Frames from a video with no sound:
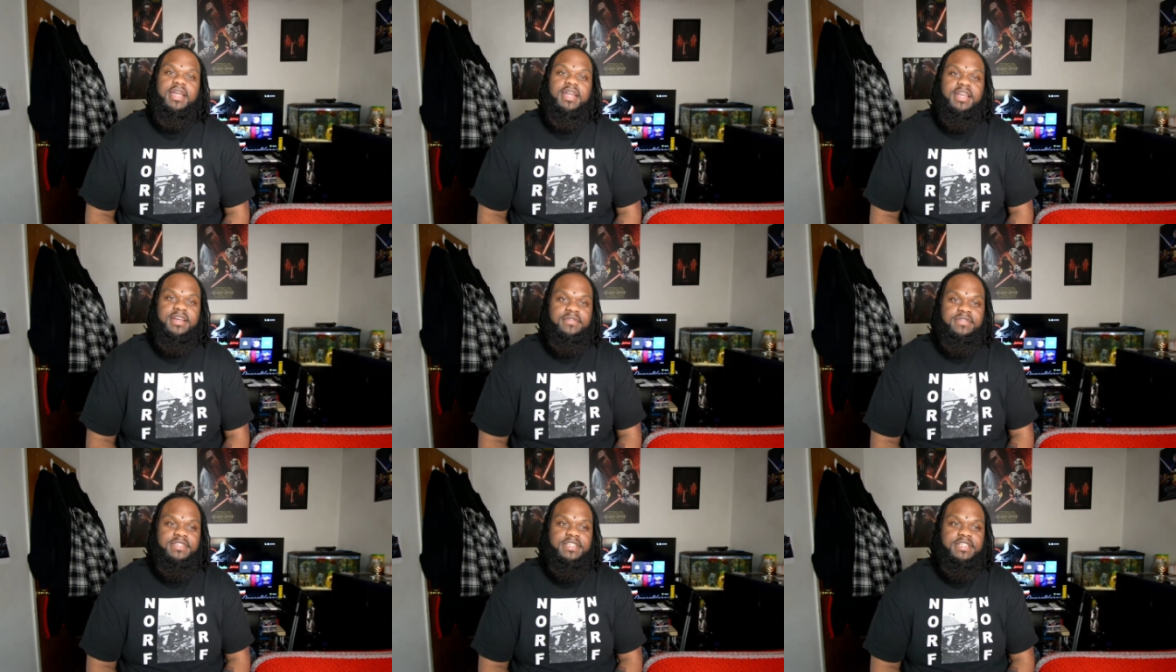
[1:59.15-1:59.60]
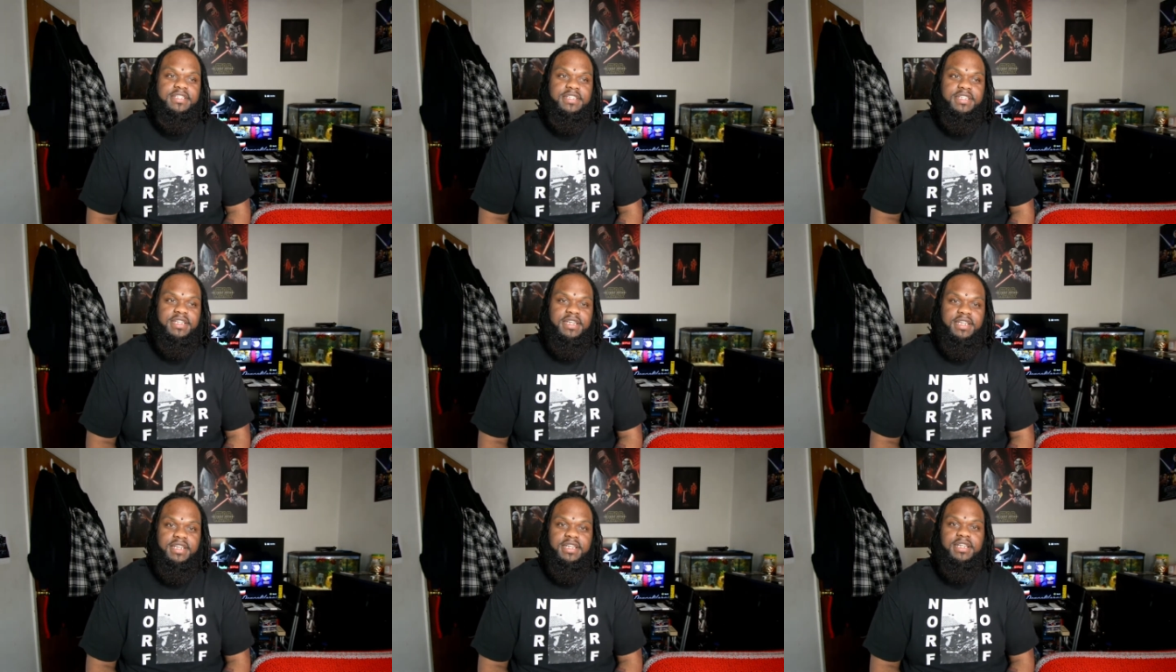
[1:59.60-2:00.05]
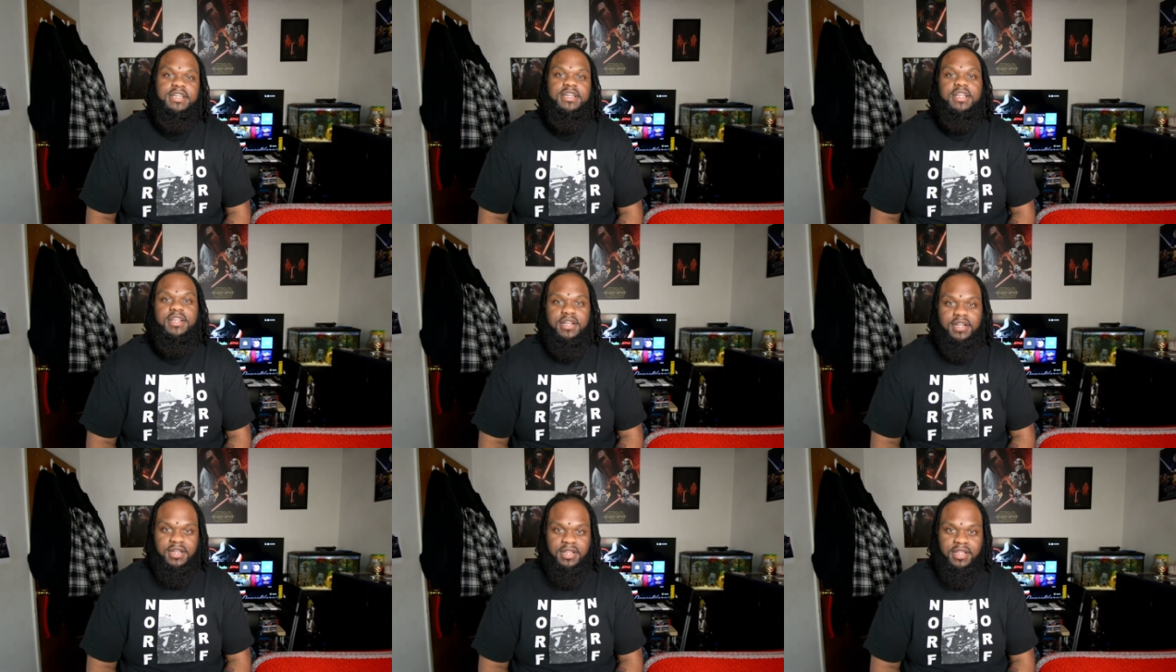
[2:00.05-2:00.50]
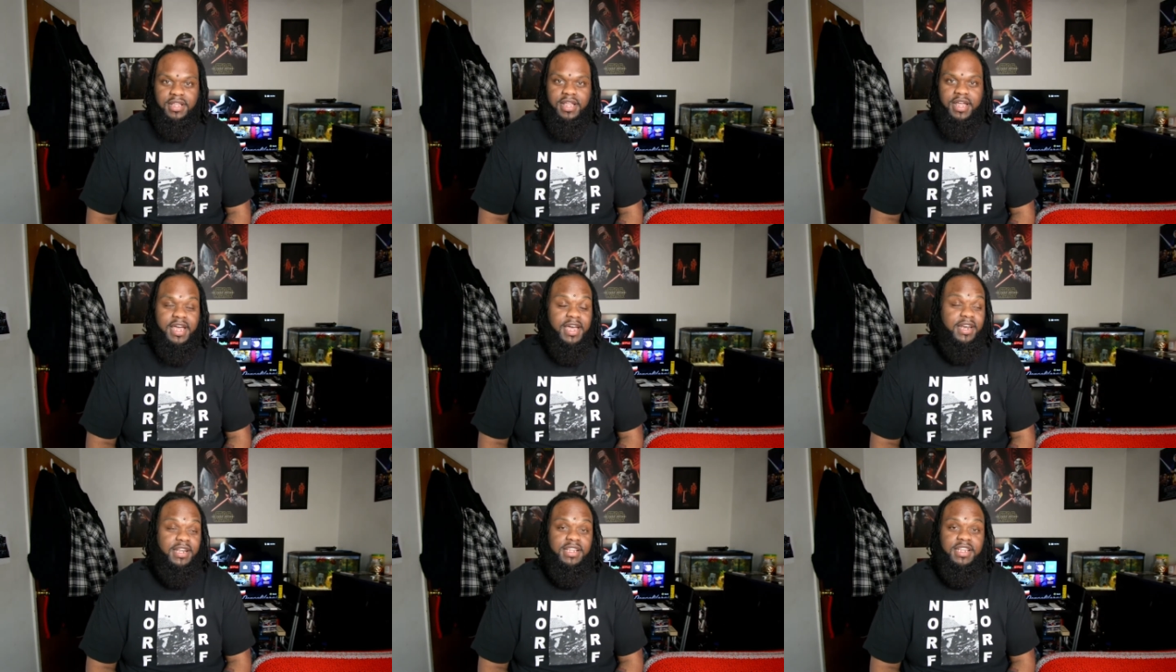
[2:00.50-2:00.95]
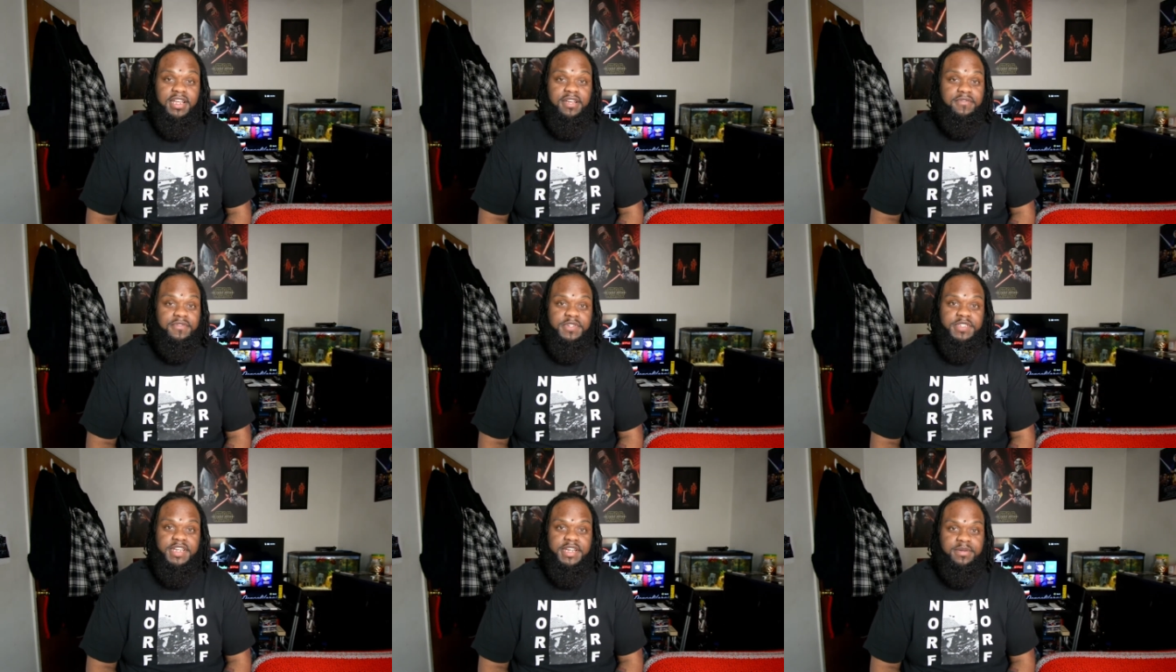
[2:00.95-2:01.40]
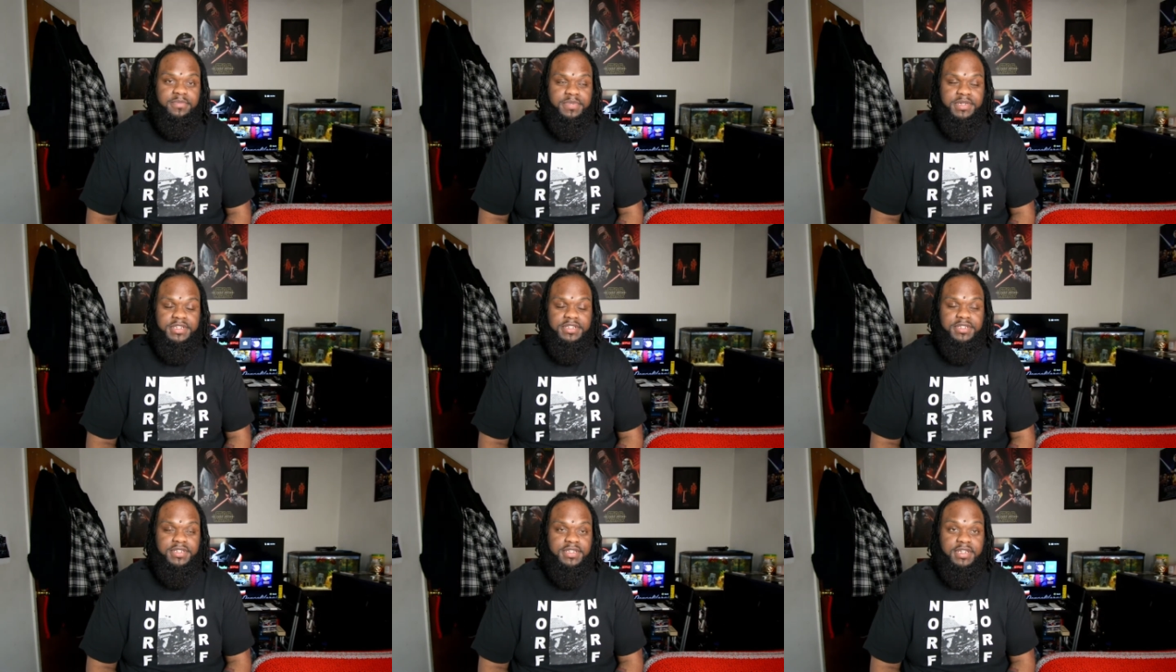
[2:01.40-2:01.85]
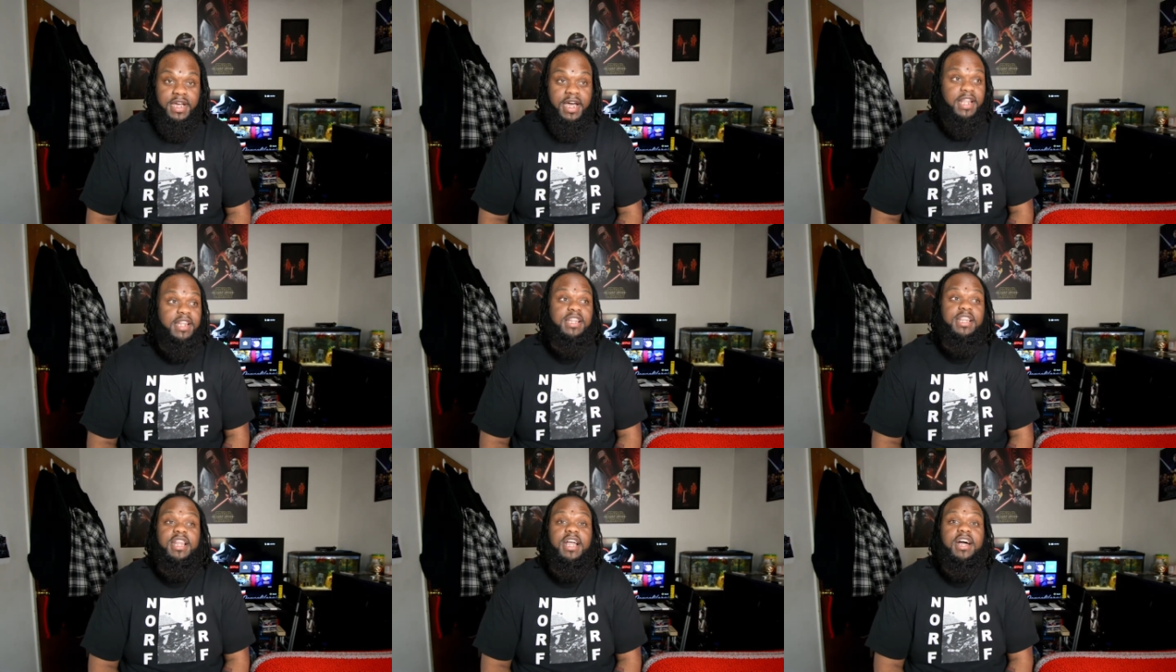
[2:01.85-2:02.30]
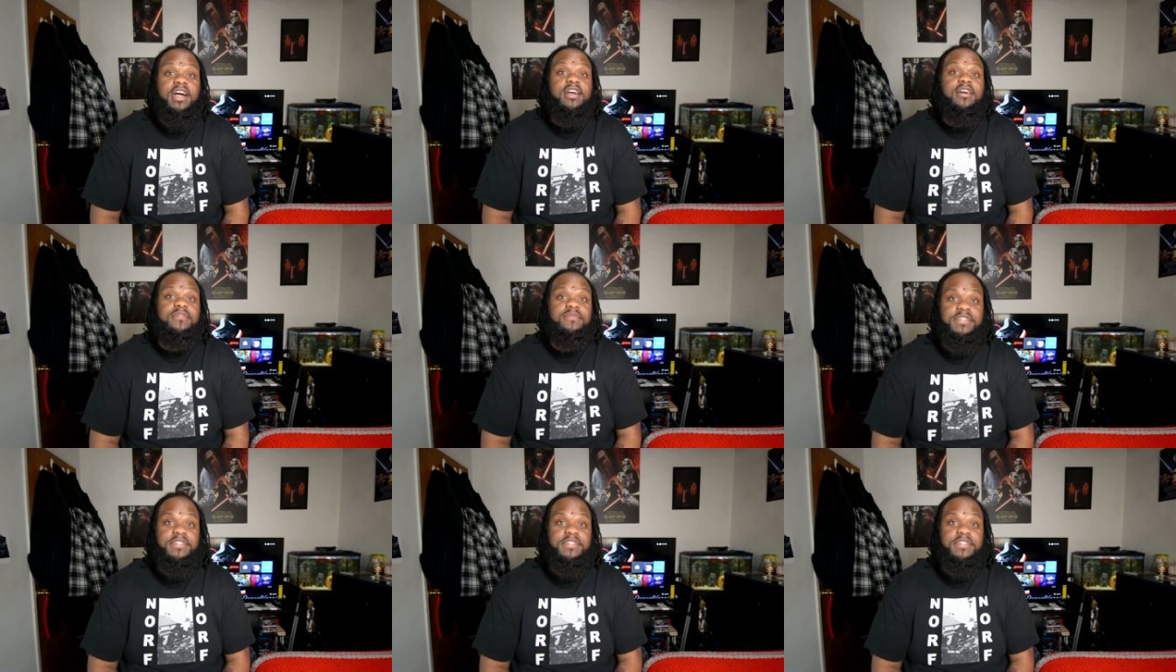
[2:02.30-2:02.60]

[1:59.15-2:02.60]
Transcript: ever since then, I had a love for taking pictures. I love